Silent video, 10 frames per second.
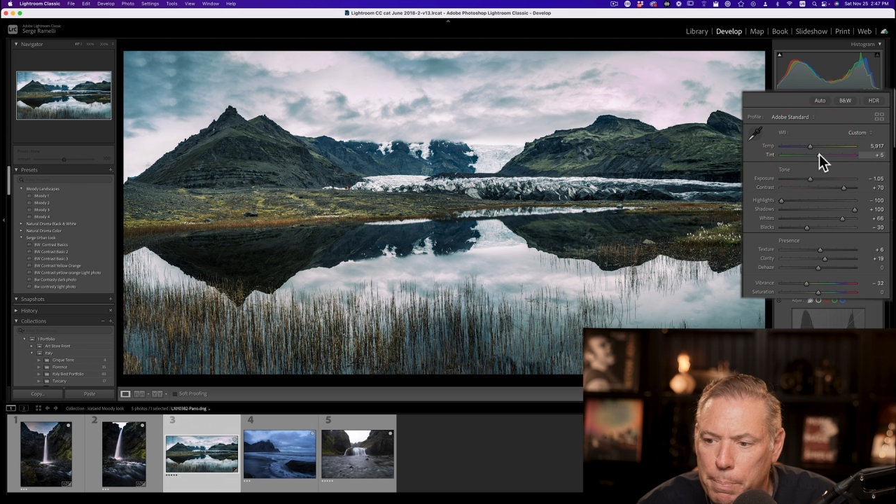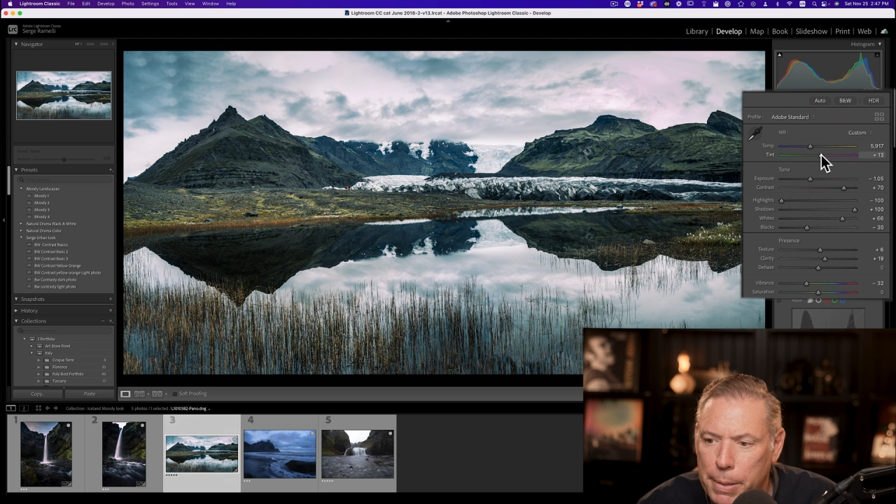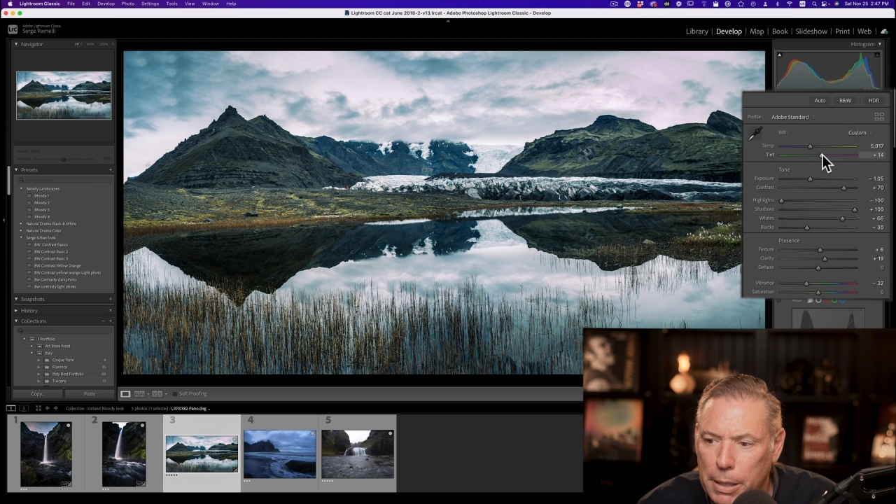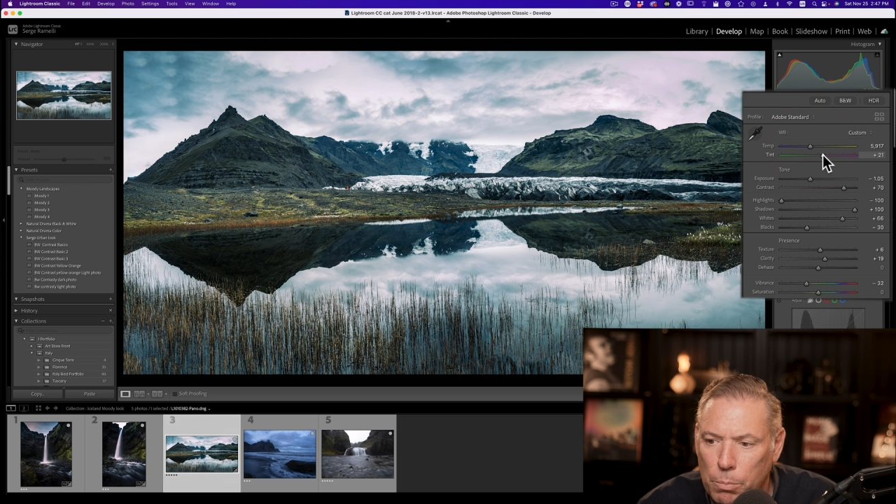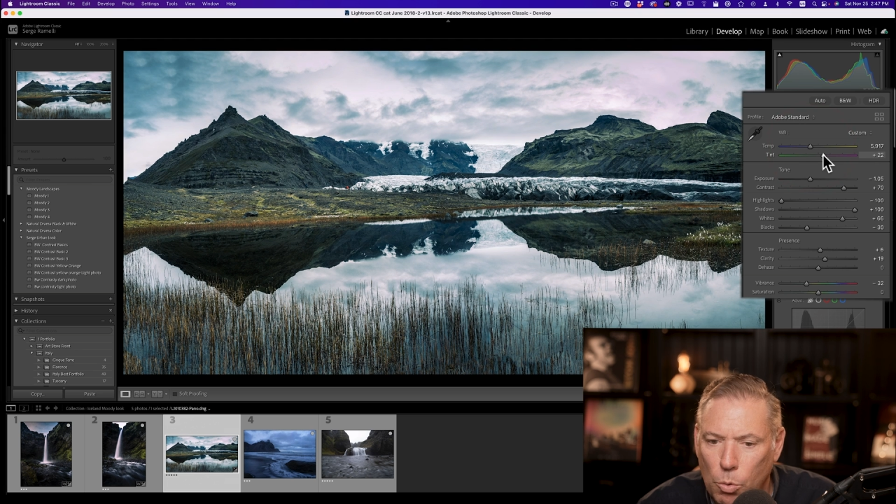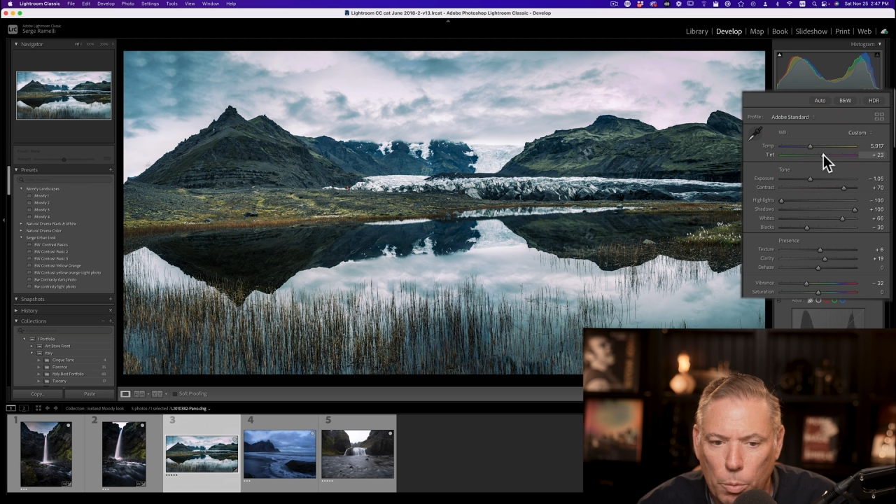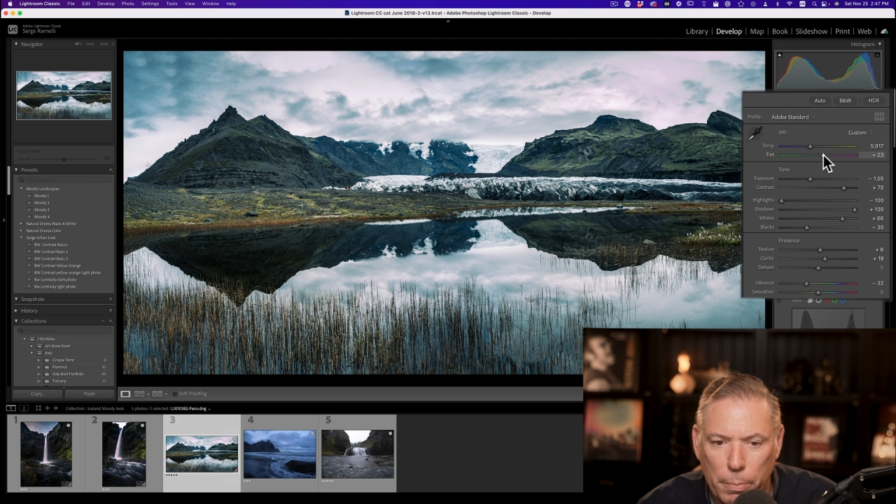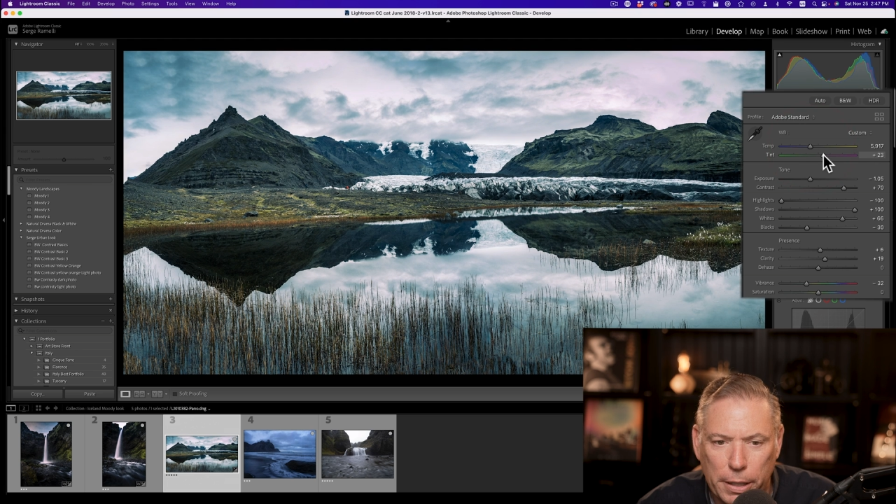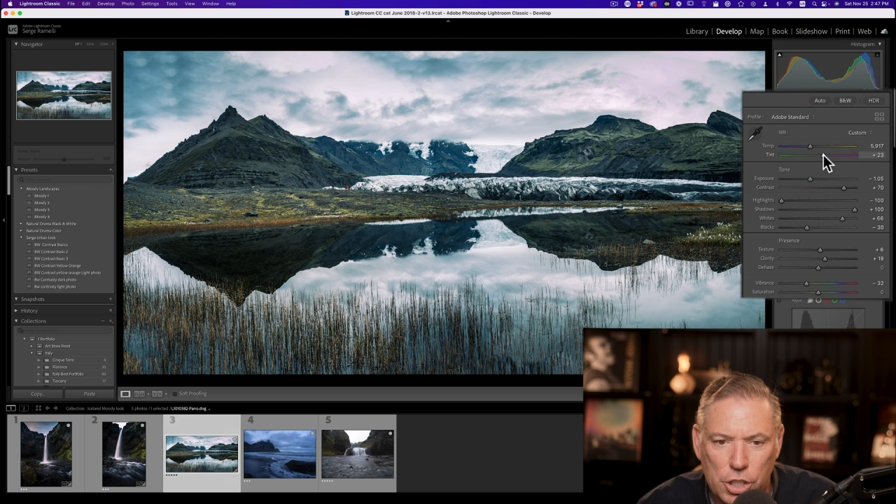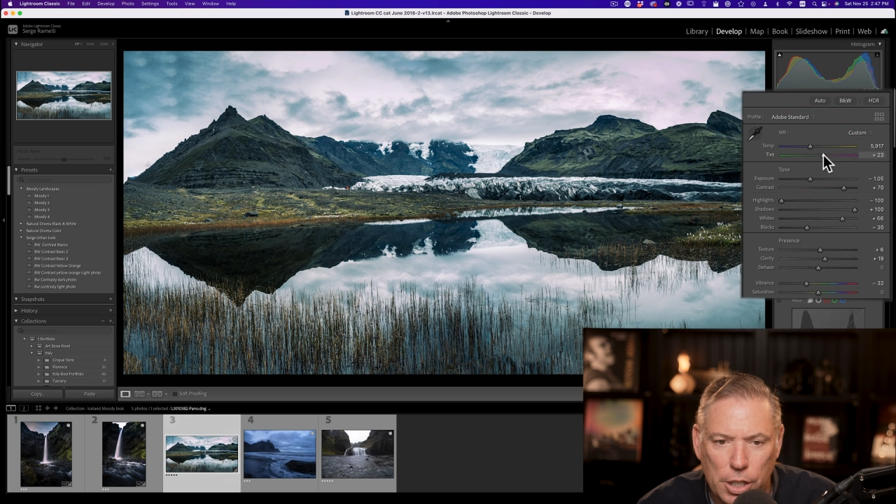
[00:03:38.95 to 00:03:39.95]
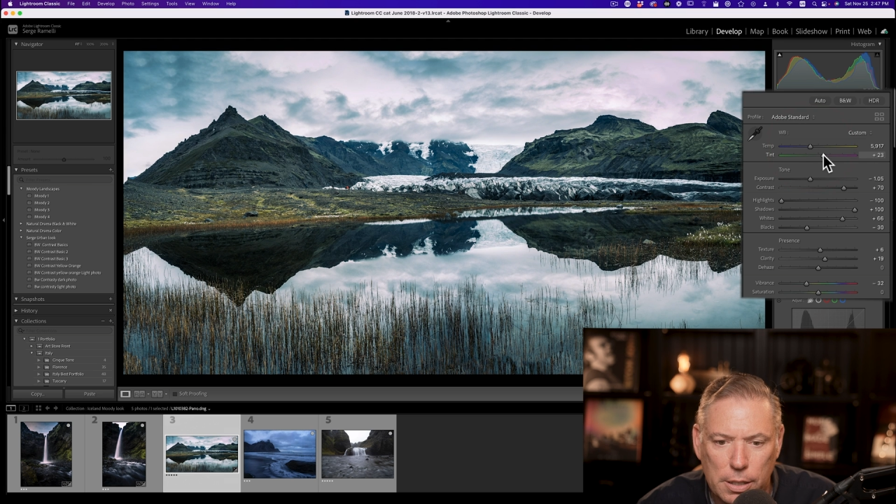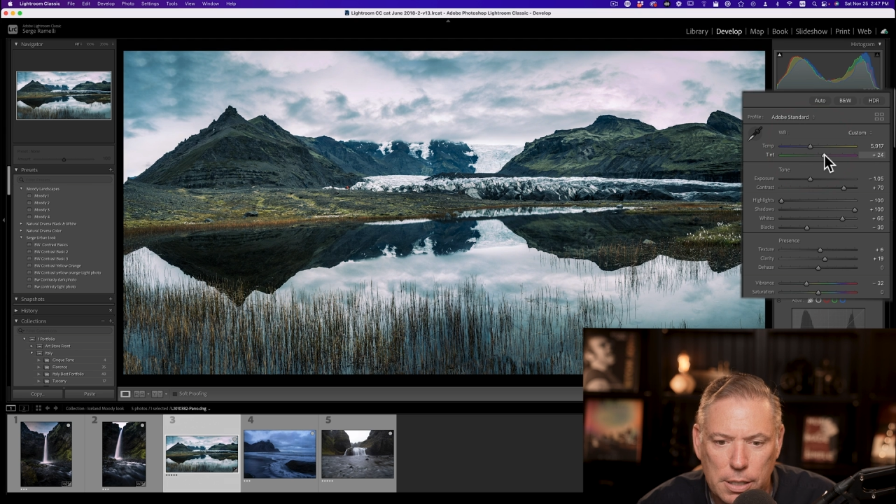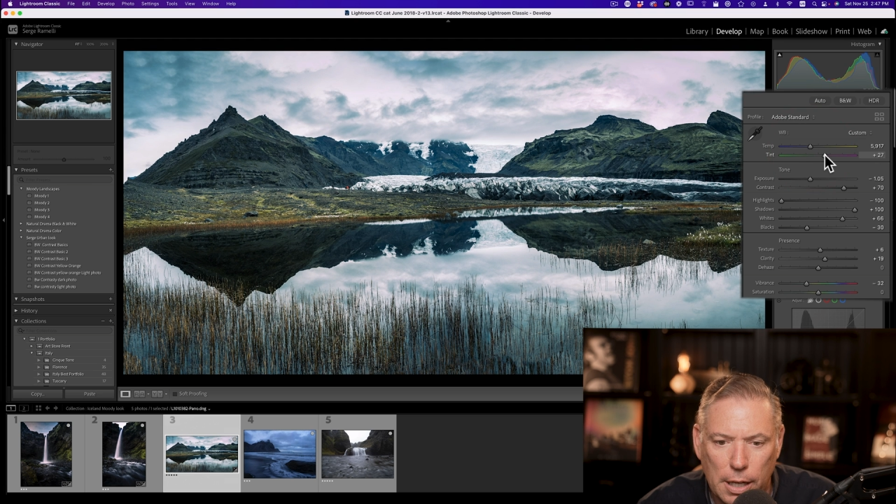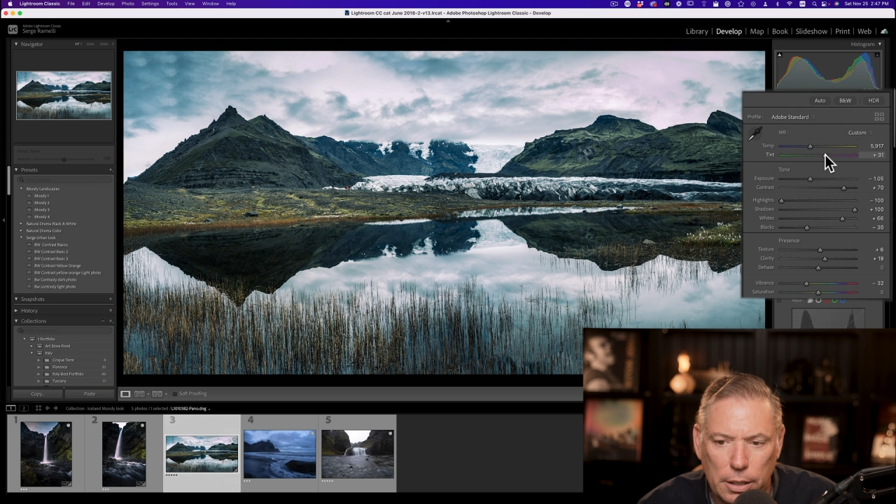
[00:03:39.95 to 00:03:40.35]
bit more magenta